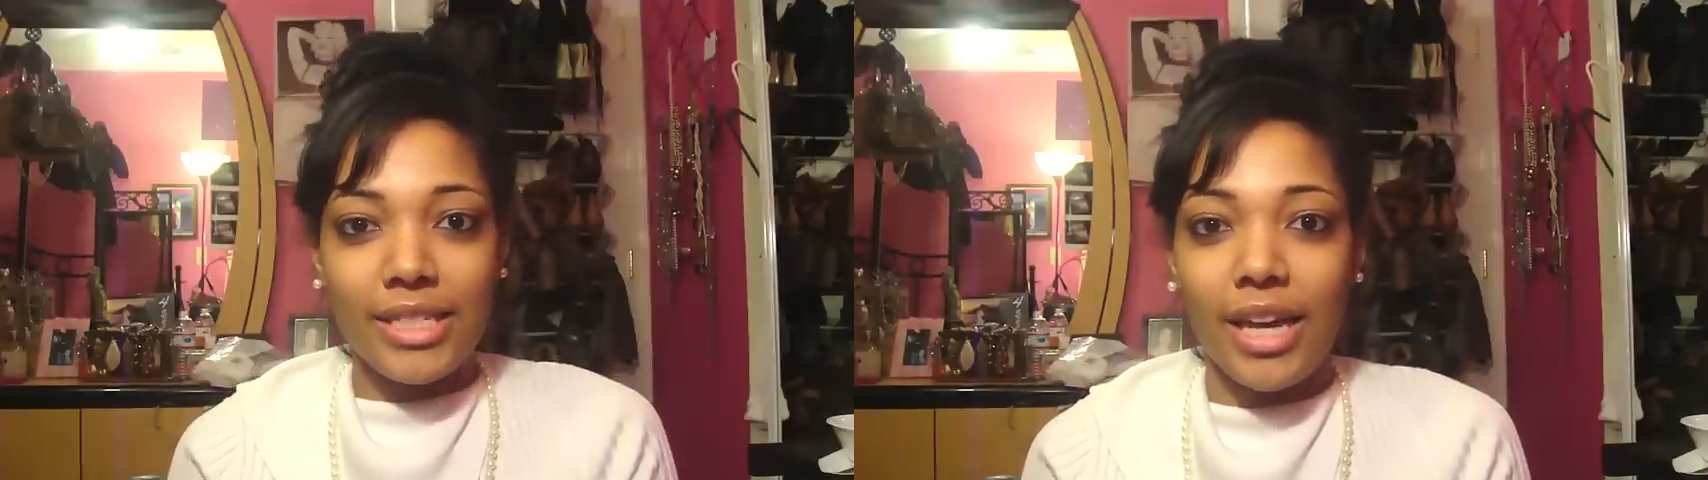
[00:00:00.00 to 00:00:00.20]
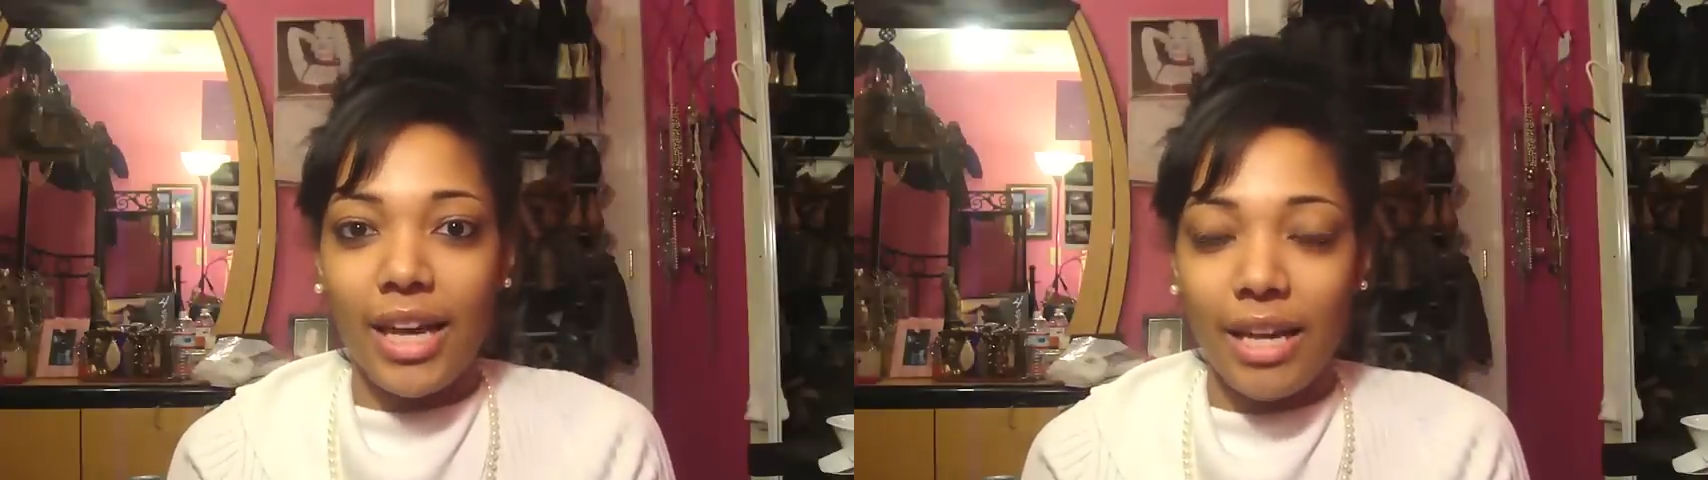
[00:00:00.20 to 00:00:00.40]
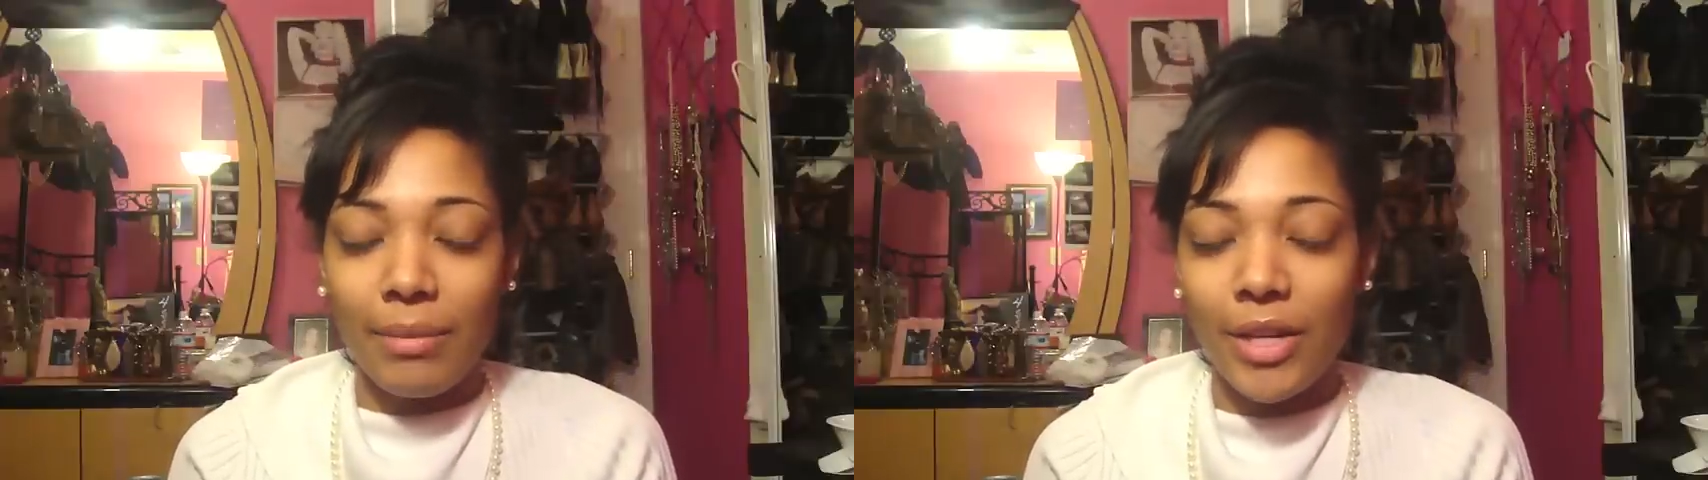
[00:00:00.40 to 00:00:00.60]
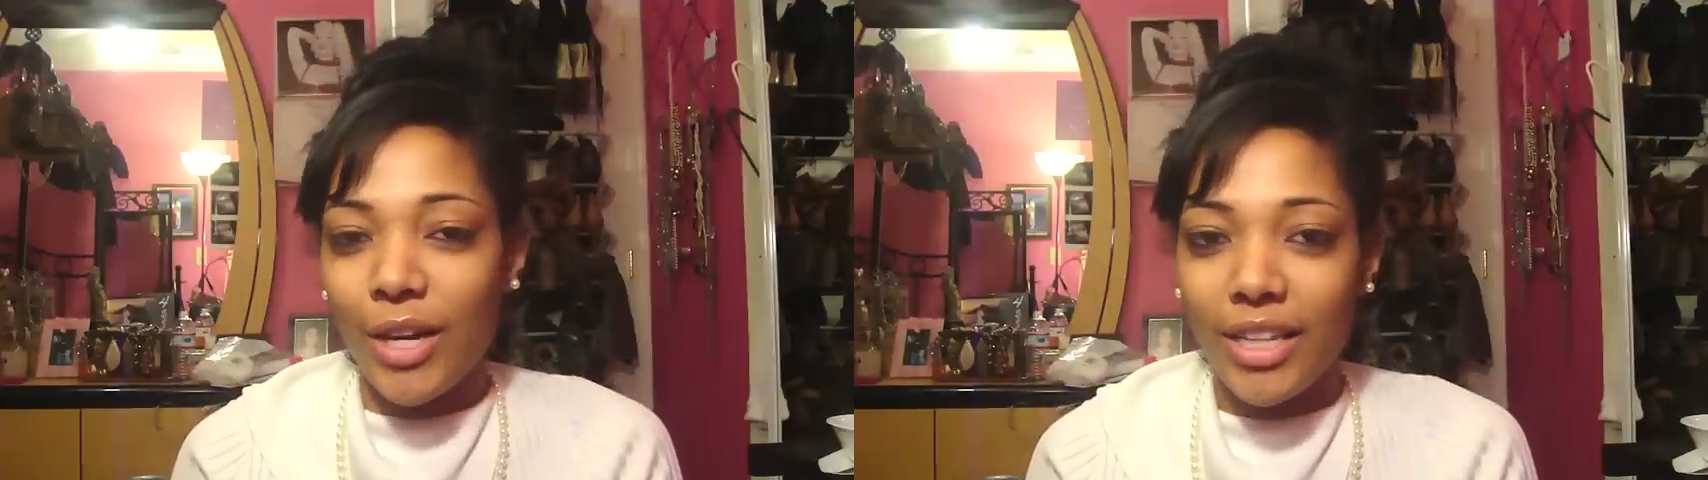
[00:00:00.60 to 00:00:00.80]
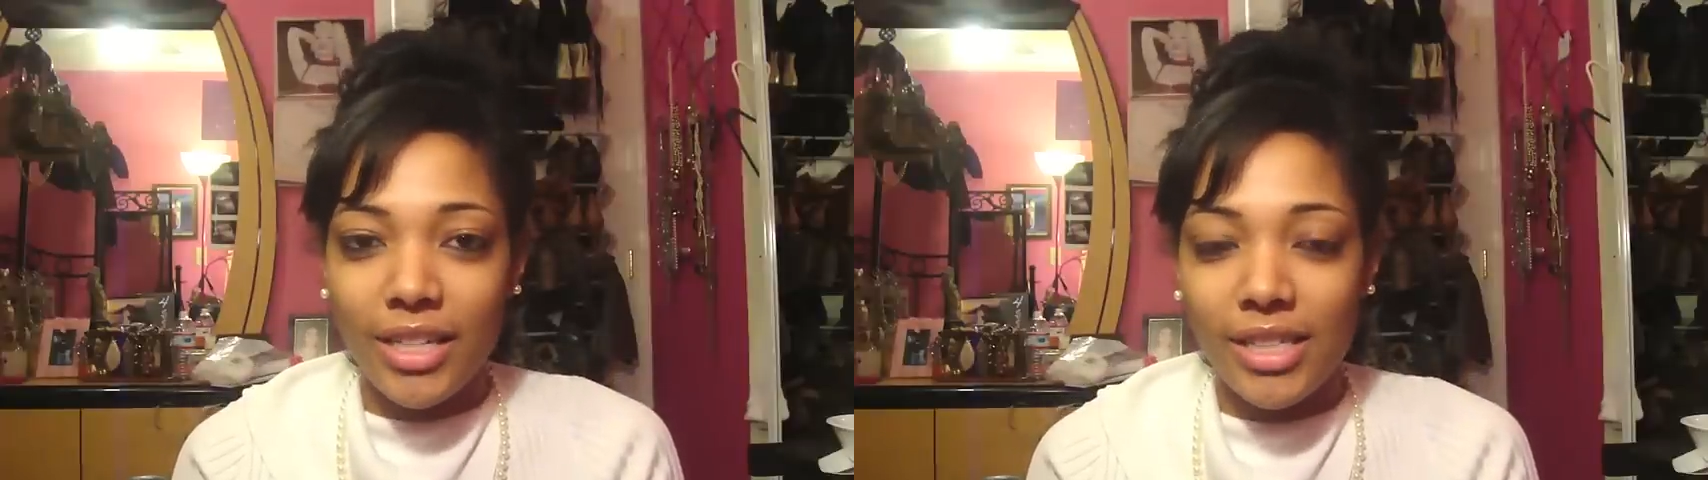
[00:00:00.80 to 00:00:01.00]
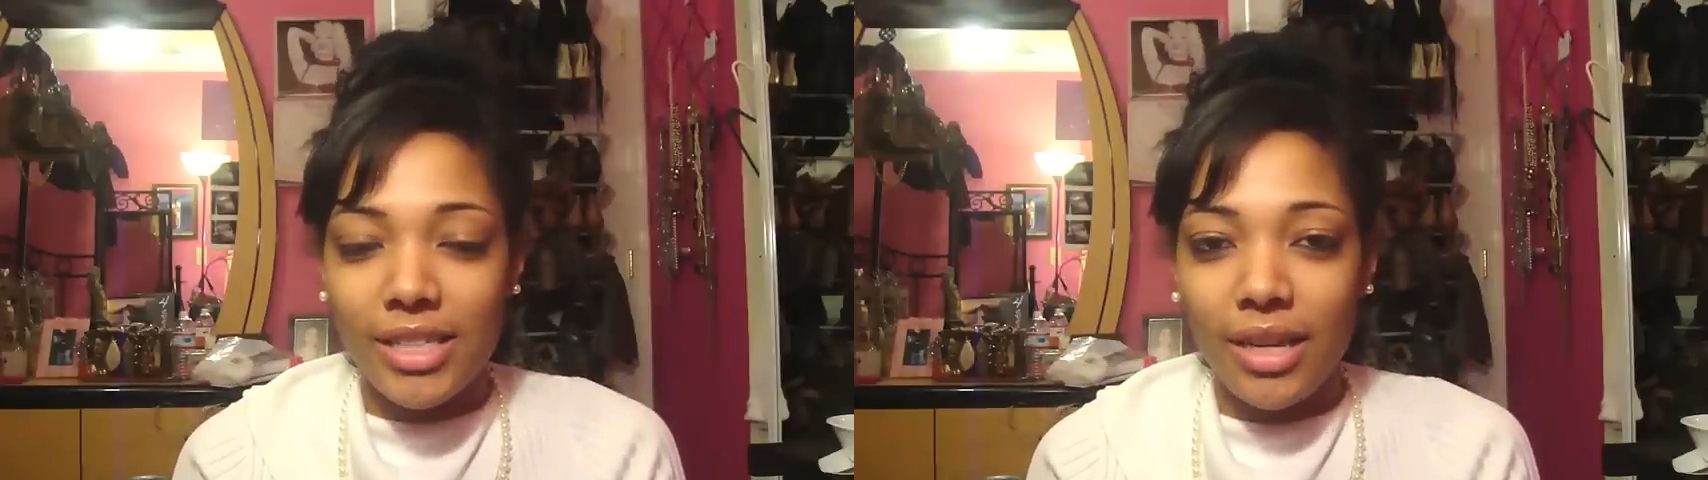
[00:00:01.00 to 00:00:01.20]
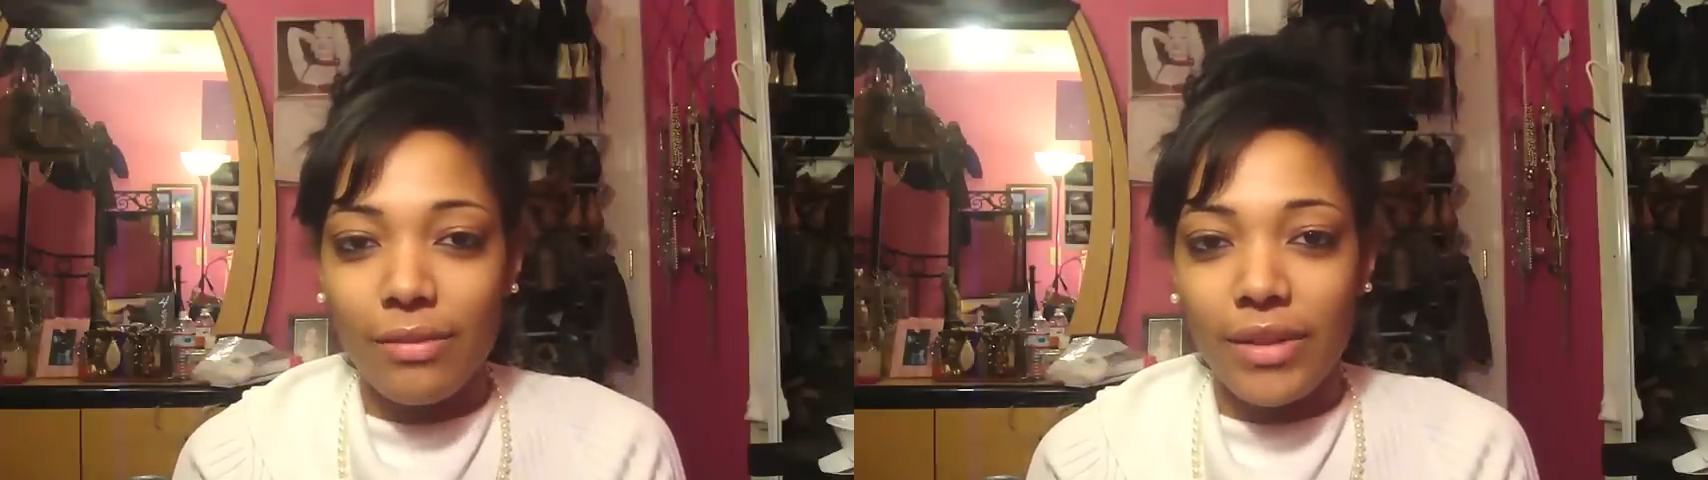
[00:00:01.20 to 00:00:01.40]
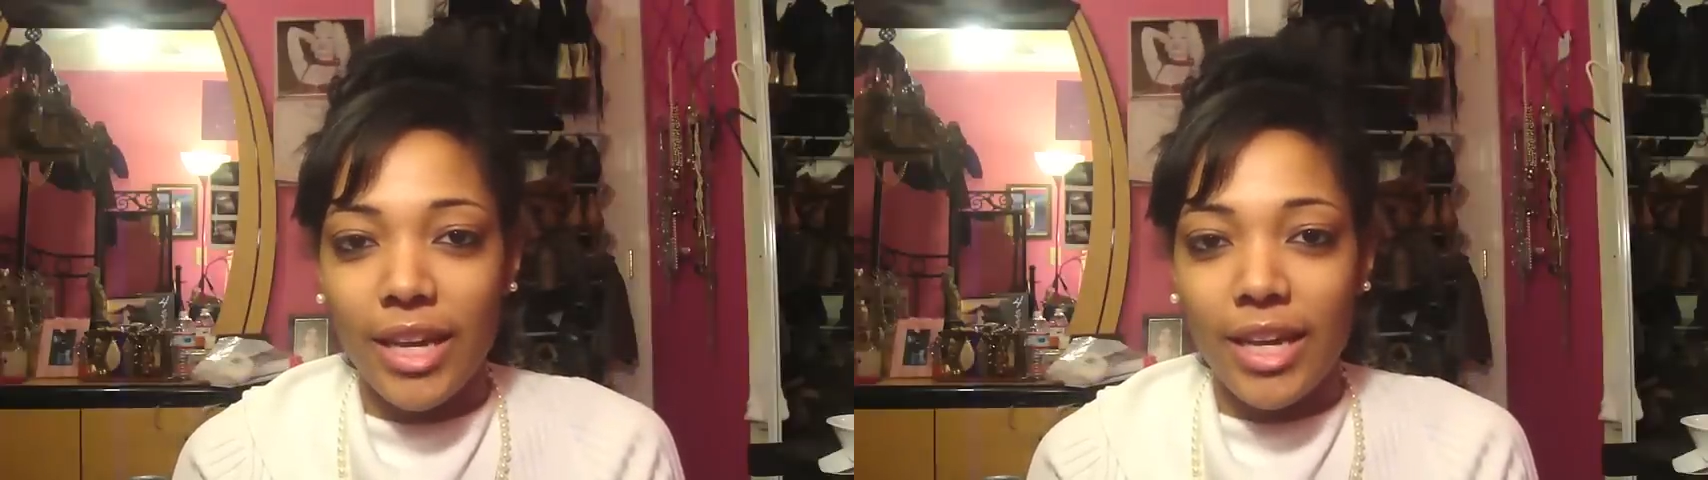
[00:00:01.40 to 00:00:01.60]
time and all that good
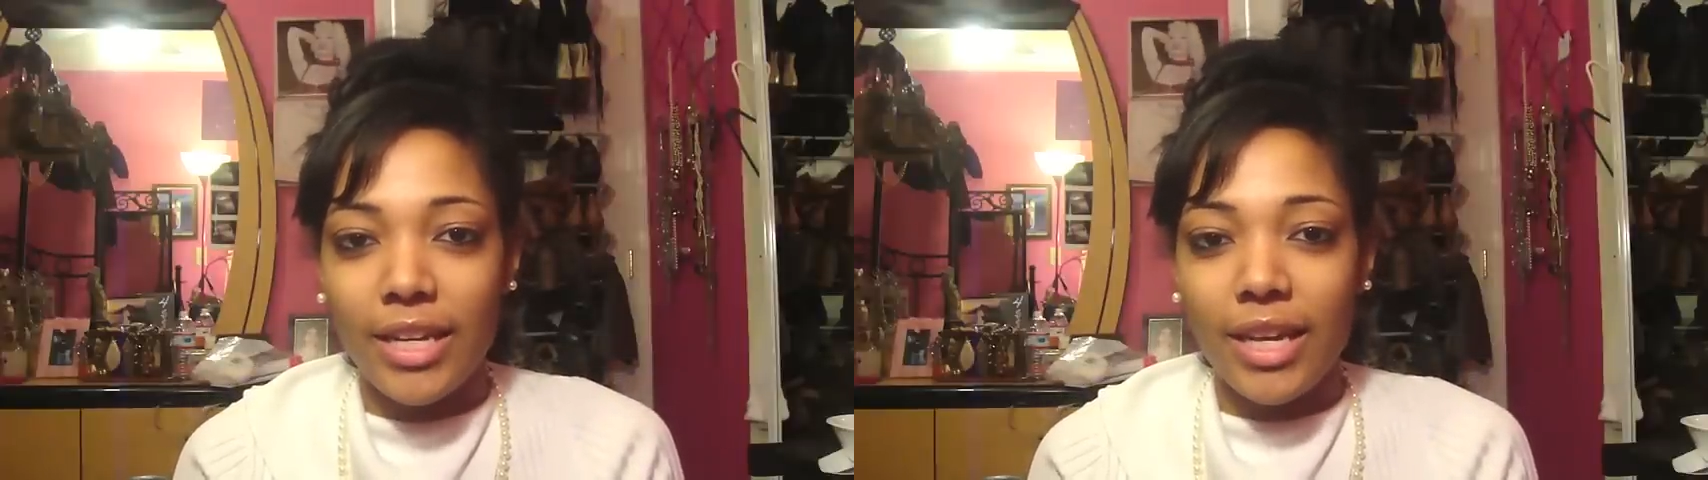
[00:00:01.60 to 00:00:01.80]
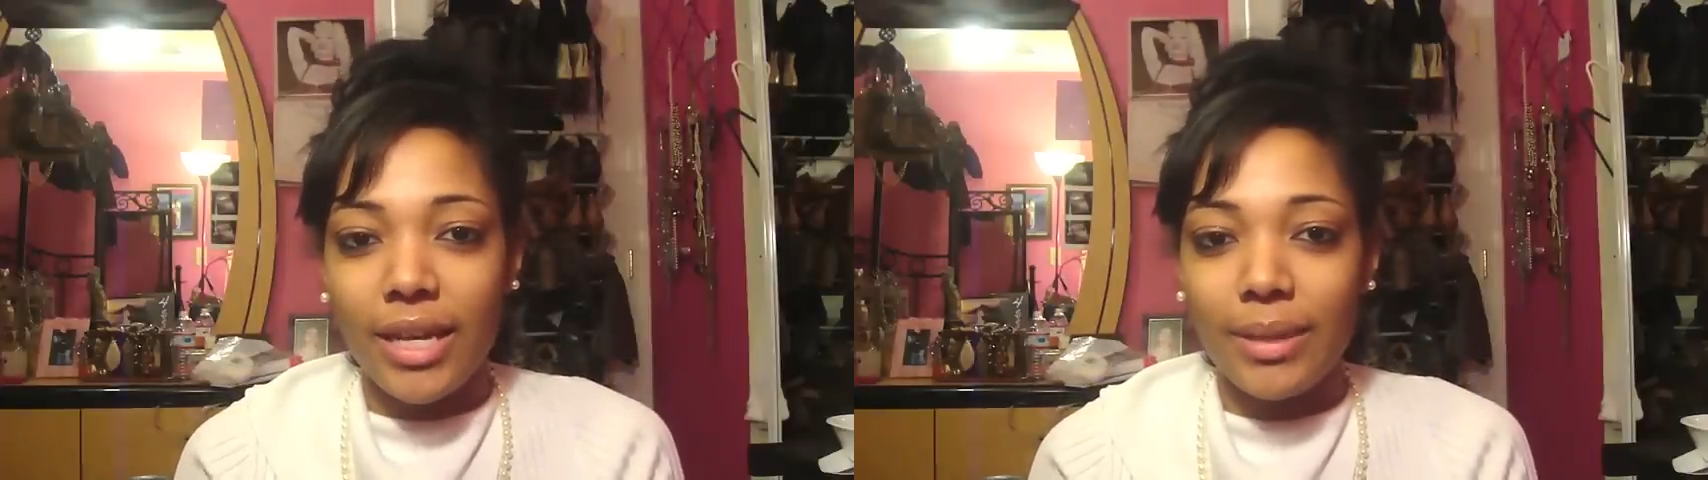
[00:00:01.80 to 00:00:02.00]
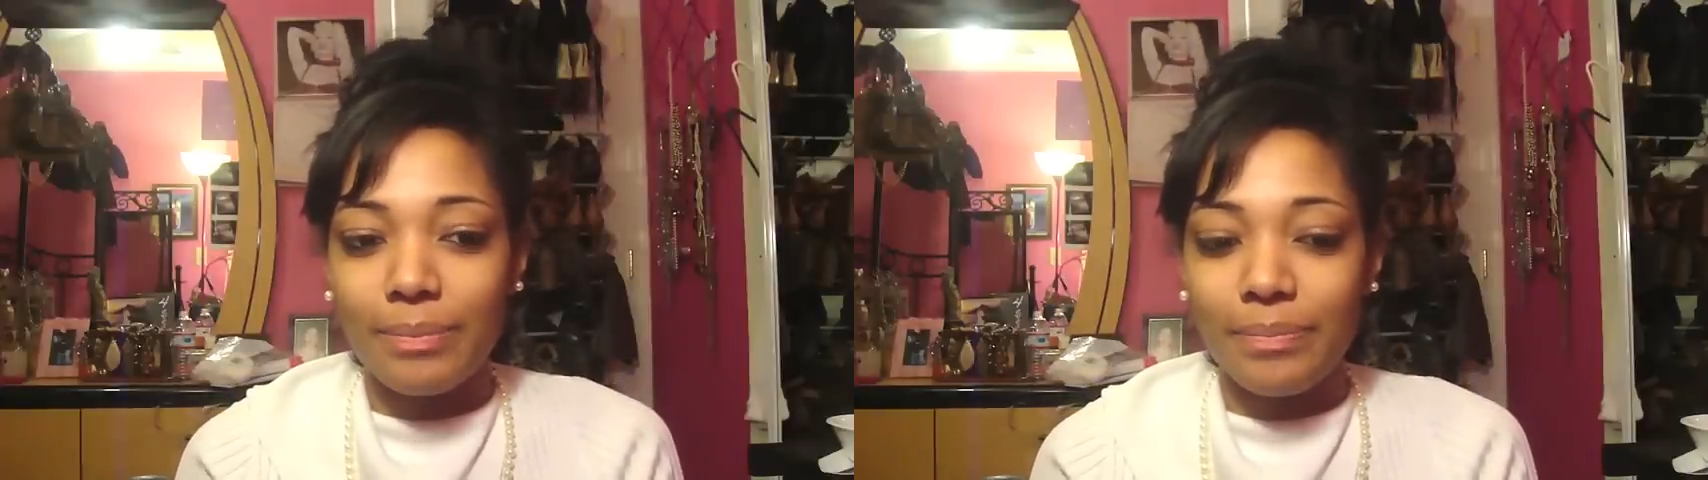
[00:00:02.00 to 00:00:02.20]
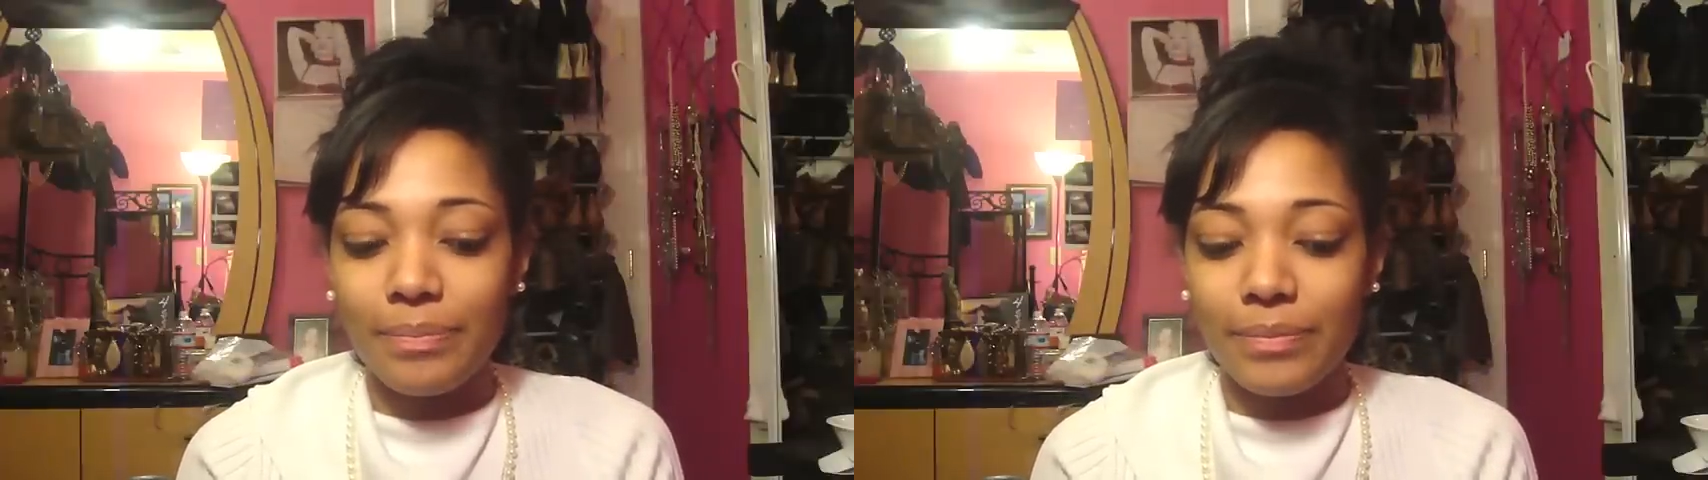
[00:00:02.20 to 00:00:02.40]
stuff and um,